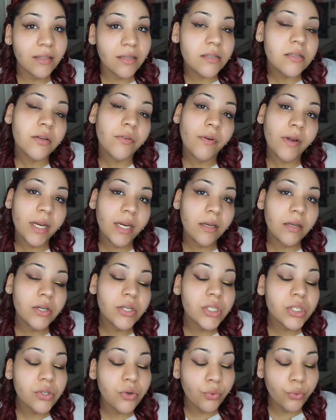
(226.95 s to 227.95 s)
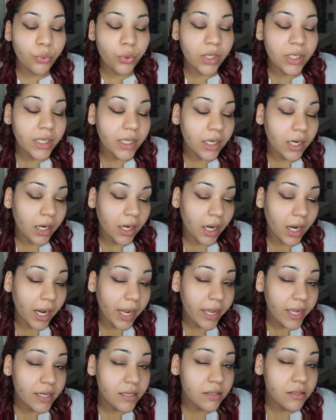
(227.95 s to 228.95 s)
This already looks really
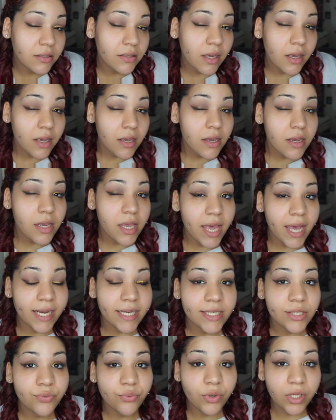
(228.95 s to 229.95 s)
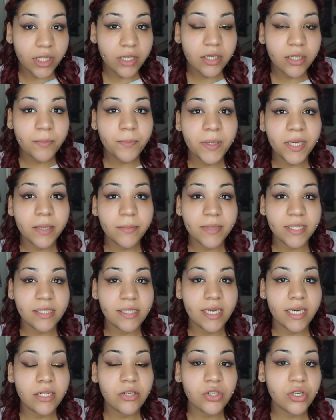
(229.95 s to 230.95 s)
nice. It has really good
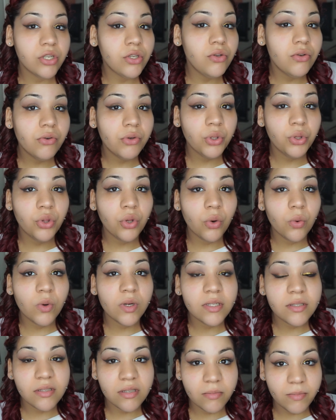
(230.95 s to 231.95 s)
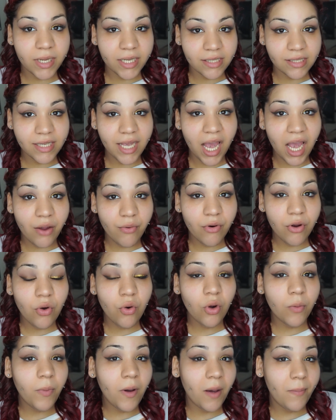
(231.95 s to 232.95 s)
pigmentation. You can throw on some mascara
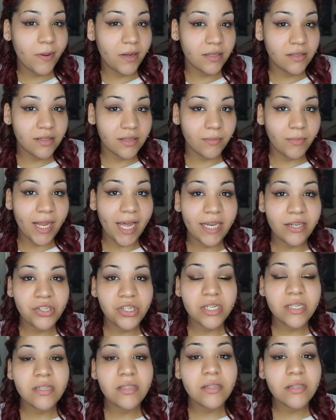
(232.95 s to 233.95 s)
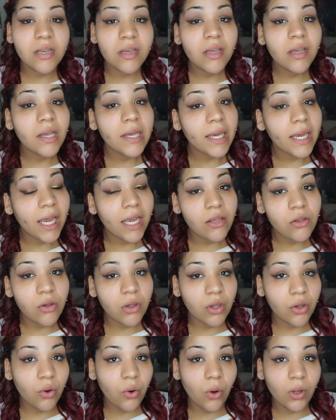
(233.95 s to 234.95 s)
or pop on some lashes, and you
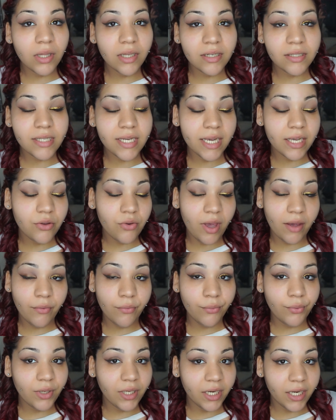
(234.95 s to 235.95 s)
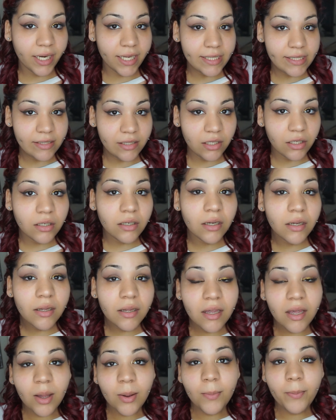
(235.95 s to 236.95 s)
can call it a day and you have a really nice look.
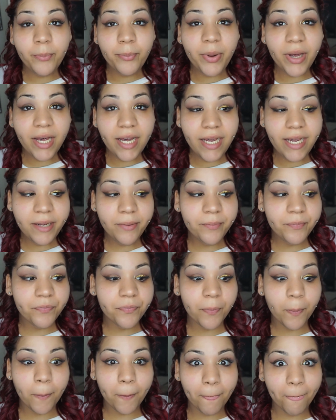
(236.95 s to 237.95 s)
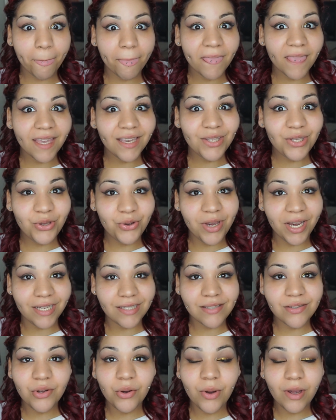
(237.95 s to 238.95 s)
But you
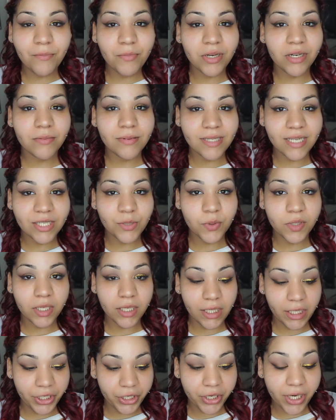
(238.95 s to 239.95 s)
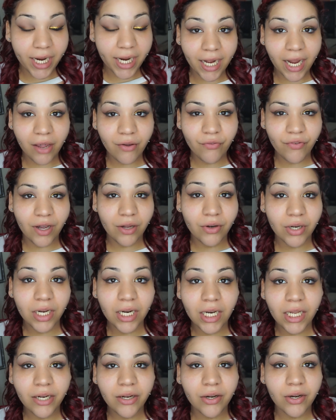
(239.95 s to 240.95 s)
guys know I've been obsessed with the glitter, I found a
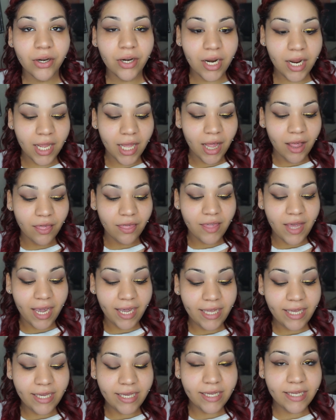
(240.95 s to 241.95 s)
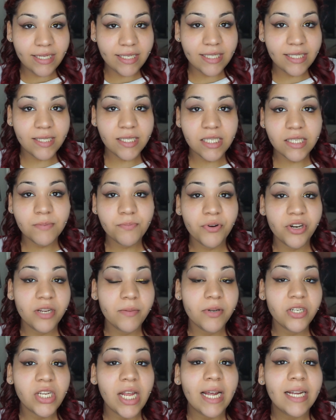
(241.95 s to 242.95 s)
glitter that is pretty
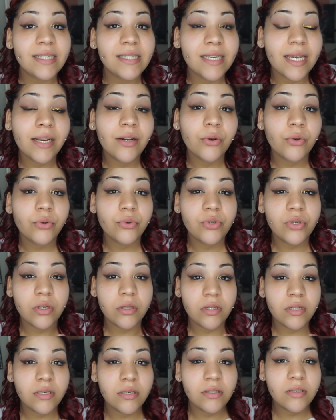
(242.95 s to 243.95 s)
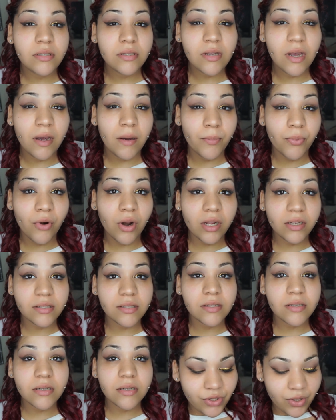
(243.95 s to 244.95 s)
much identical to this, a
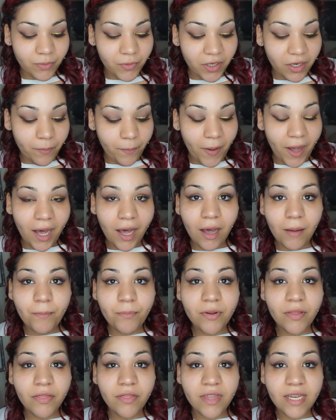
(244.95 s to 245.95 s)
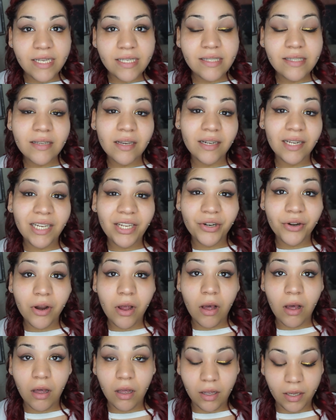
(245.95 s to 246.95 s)
bronze. I'm gonna pop this glitter
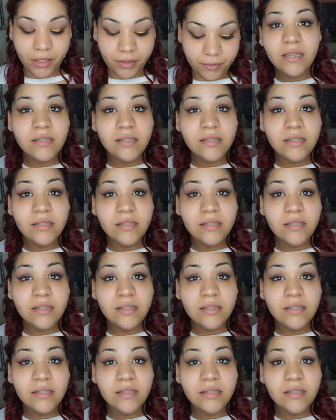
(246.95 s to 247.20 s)
on.